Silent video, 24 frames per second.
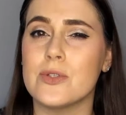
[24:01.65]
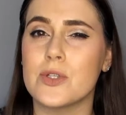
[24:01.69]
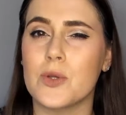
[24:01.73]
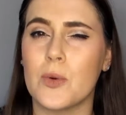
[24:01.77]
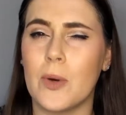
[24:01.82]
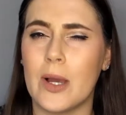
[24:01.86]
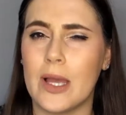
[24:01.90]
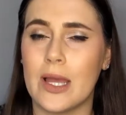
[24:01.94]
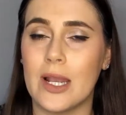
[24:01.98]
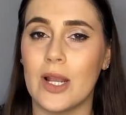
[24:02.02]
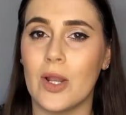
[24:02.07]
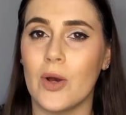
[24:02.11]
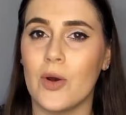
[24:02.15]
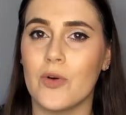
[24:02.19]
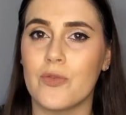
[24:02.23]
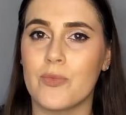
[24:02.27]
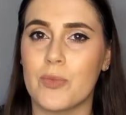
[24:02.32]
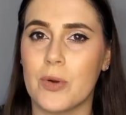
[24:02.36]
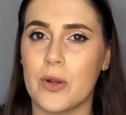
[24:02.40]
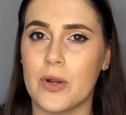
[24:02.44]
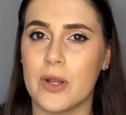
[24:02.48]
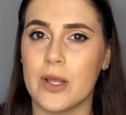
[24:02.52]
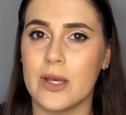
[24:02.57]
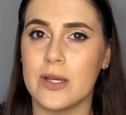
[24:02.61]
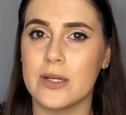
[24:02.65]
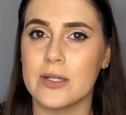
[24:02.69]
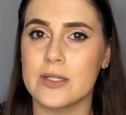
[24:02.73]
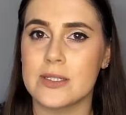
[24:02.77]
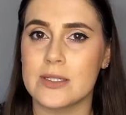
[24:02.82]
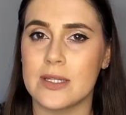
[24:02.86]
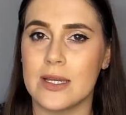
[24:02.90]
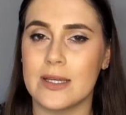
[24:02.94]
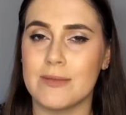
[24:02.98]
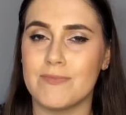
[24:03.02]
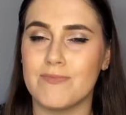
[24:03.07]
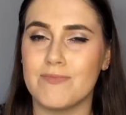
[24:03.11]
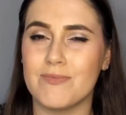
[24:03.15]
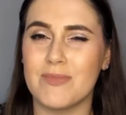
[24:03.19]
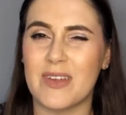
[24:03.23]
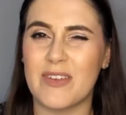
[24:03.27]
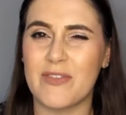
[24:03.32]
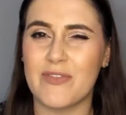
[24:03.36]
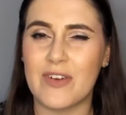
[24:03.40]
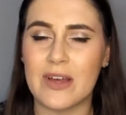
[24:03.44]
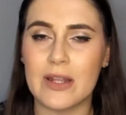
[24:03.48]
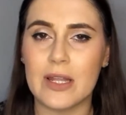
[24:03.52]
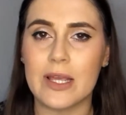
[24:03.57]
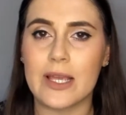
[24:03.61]
quite a lot of product. I
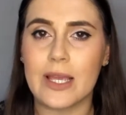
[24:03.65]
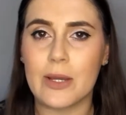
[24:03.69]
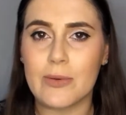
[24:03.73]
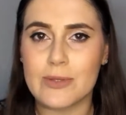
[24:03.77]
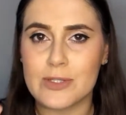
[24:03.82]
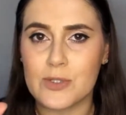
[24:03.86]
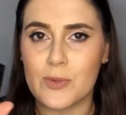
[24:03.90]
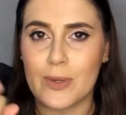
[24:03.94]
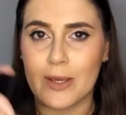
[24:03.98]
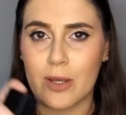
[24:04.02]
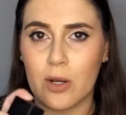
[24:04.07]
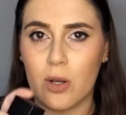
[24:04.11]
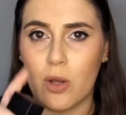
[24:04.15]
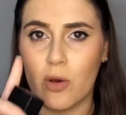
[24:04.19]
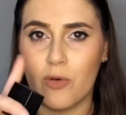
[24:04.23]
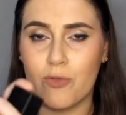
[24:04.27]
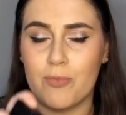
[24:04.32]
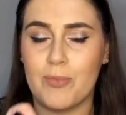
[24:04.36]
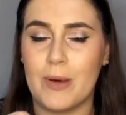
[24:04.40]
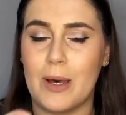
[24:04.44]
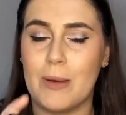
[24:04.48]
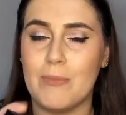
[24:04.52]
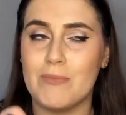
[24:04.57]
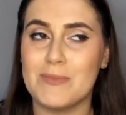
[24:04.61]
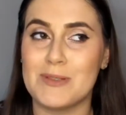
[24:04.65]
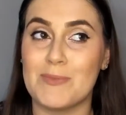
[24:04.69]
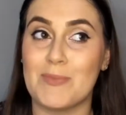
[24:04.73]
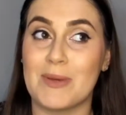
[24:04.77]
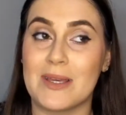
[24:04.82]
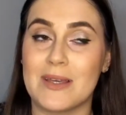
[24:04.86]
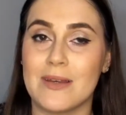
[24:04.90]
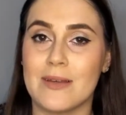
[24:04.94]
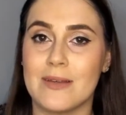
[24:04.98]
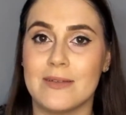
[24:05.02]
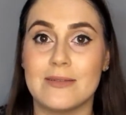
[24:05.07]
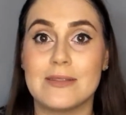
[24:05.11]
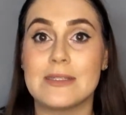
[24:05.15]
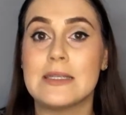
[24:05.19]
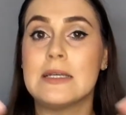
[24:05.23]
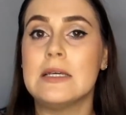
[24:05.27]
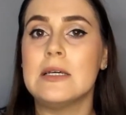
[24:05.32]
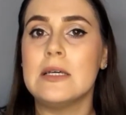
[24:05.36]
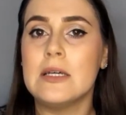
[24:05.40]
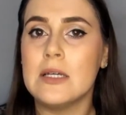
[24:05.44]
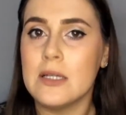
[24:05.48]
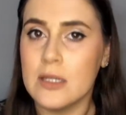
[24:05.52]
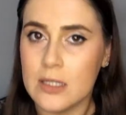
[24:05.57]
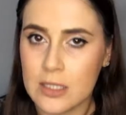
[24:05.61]
felt like I was doing a lot of pumps because
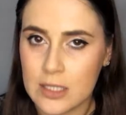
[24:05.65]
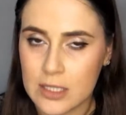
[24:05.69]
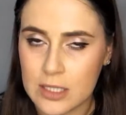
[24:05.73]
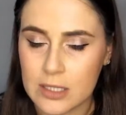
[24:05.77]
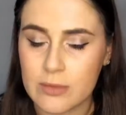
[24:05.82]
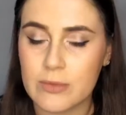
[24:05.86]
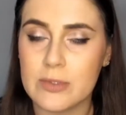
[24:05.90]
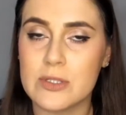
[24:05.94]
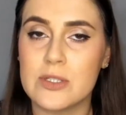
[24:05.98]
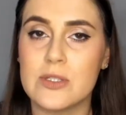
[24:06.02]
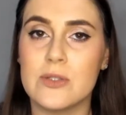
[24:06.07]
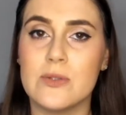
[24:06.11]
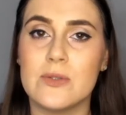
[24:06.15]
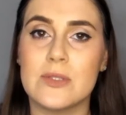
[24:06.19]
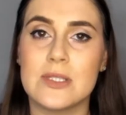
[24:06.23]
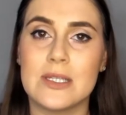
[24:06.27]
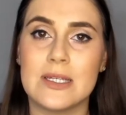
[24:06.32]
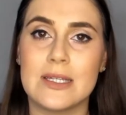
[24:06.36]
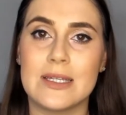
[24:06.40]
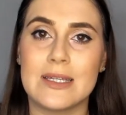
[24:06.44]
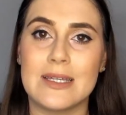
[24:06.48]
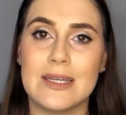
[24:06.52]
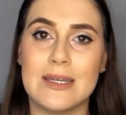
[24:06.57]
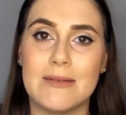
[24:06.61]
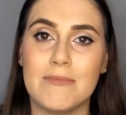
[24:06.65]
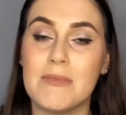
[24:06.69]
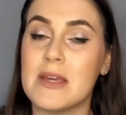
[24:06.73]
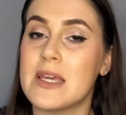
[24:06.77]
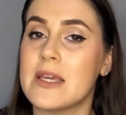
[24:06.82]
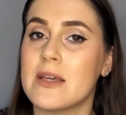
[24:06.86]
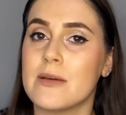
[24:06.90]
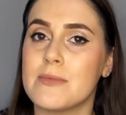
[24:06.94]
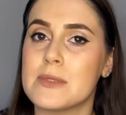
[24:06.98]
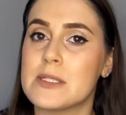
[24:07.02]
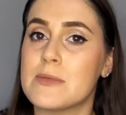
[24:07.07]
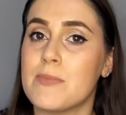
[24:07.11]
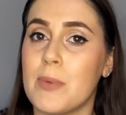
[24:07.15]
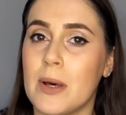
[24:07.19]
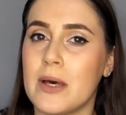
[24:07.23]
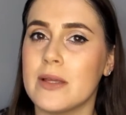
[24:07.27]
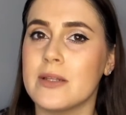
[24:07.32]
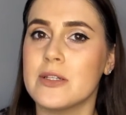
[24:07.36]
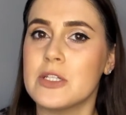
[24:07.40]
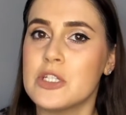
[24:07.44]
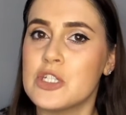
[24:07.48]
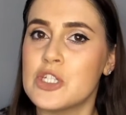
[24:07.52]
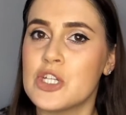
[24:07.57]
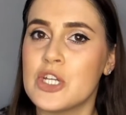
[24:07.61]
I was using a makeup
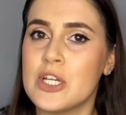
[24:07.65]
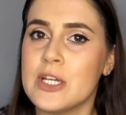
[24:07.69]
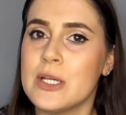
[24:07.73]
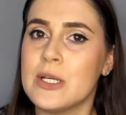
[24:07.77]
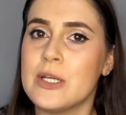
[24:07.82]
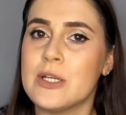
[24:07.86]
sponge.